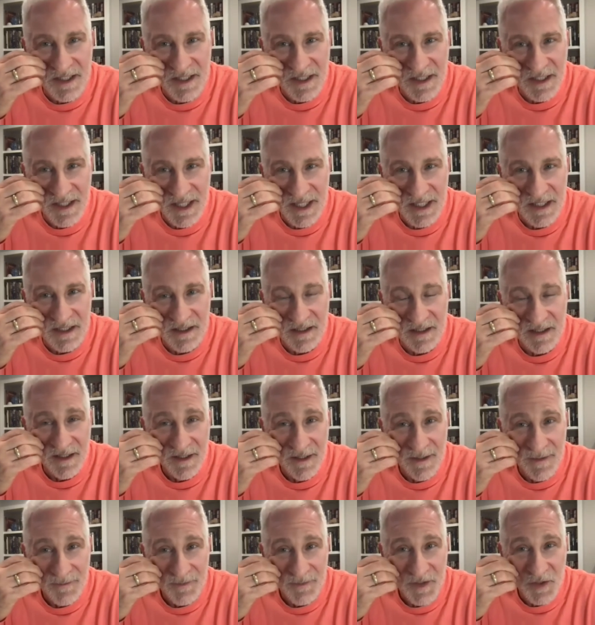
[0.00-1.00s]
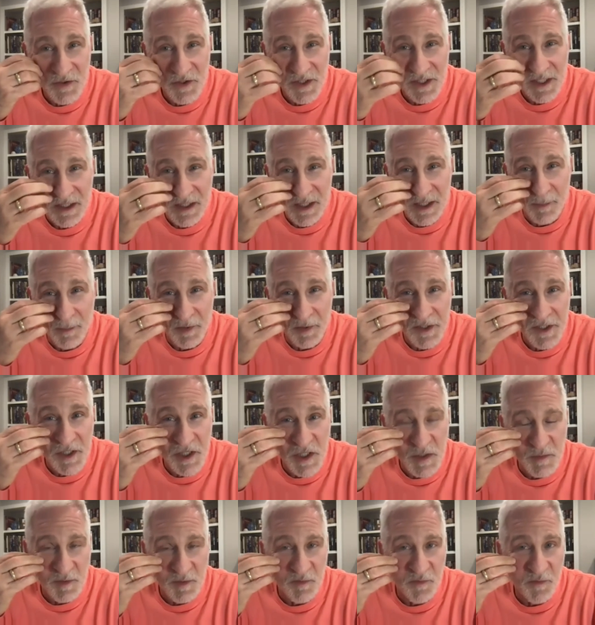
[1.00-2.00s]
that takes usually a couple
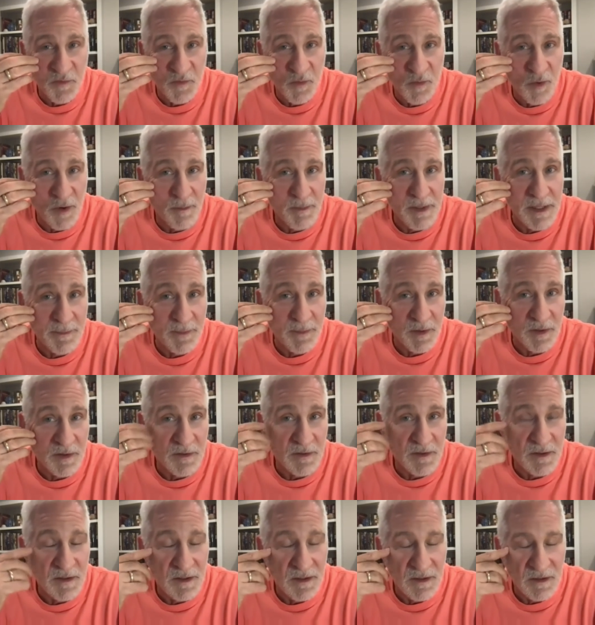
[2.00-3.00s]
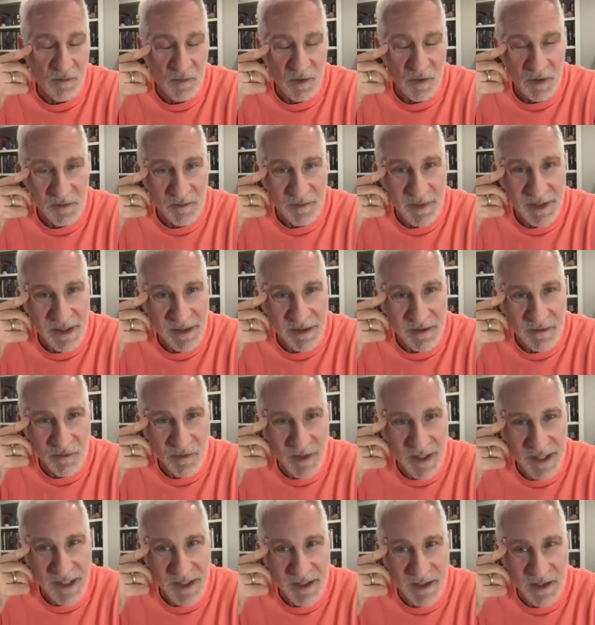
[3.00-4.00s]
years before people will be
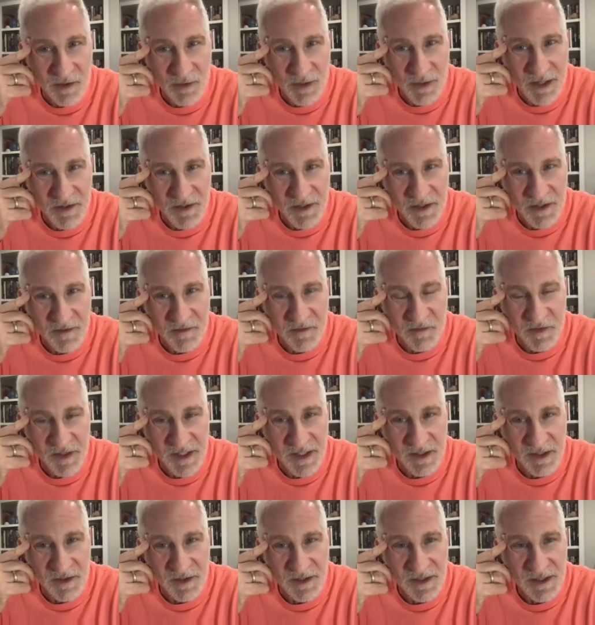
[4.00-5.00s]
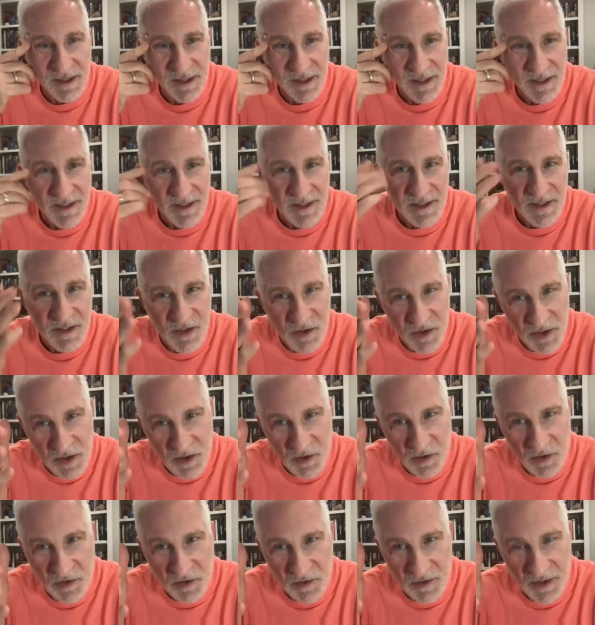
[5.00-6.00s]
ready to go out to the field. So you
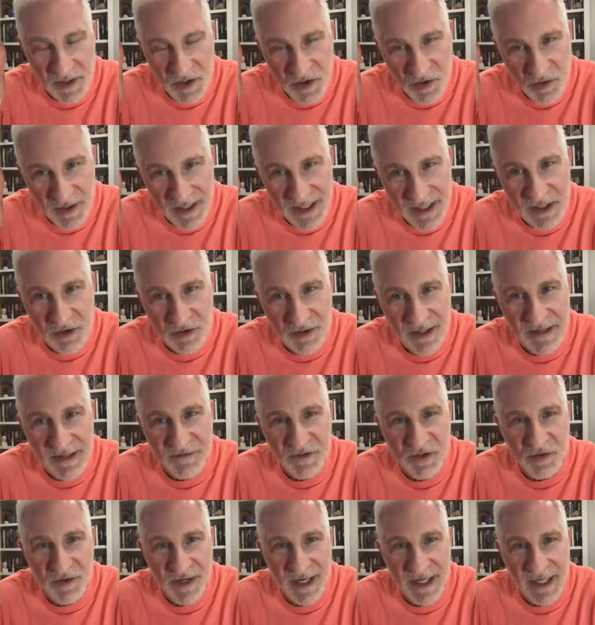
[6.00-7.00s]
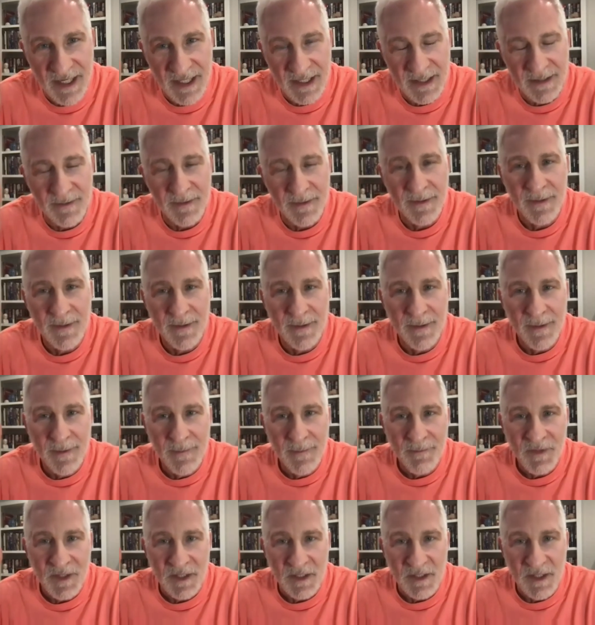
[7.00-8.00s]
go through the tradecraft training,
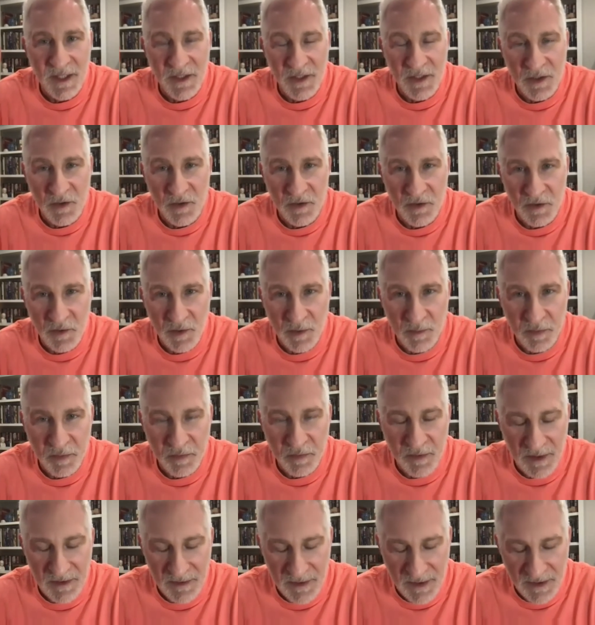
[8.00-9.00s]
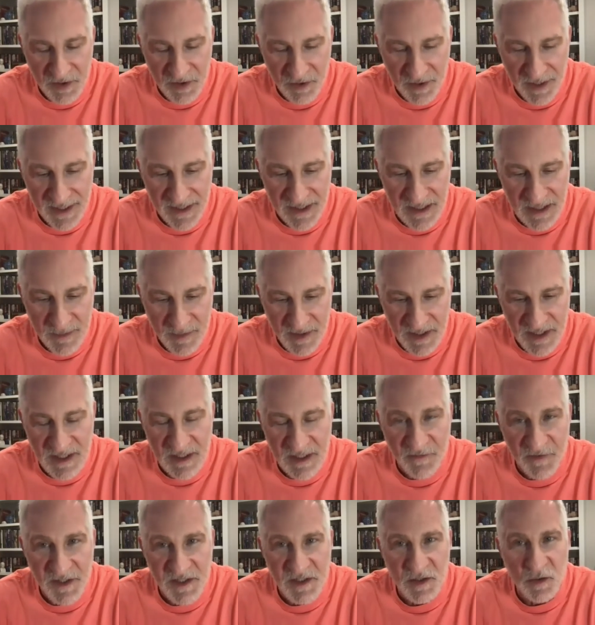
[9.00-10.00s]
then you go through a, a, training
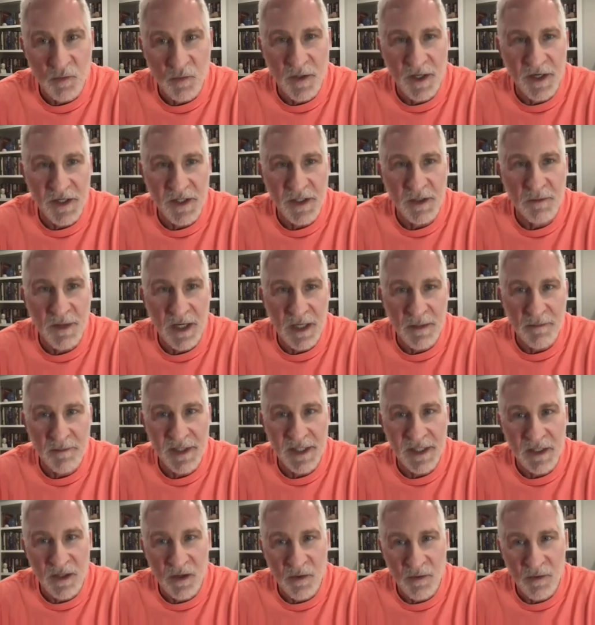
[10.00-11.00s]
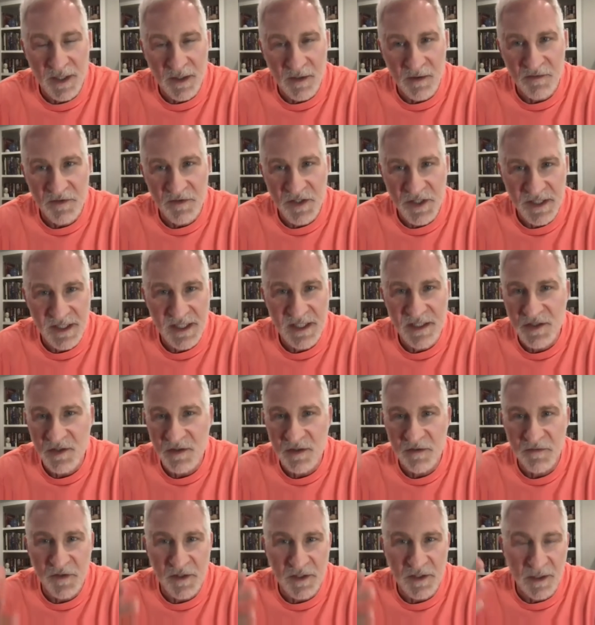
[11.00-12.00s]
specific to where you might be going overseas. So
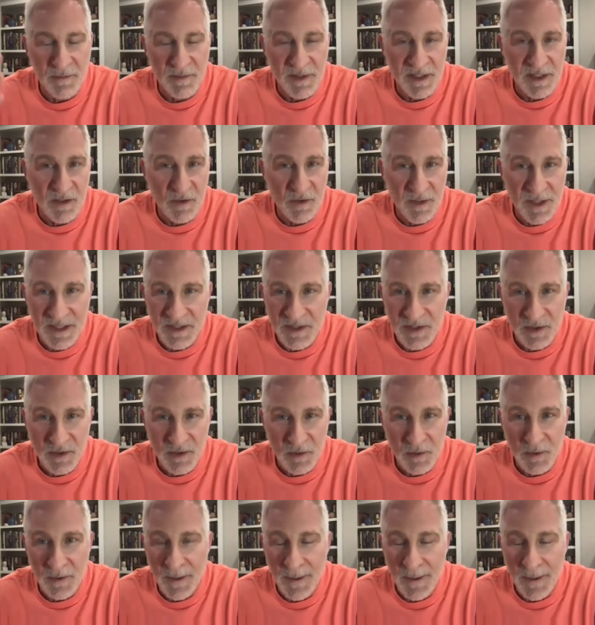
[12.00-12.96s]
if you're going to be going to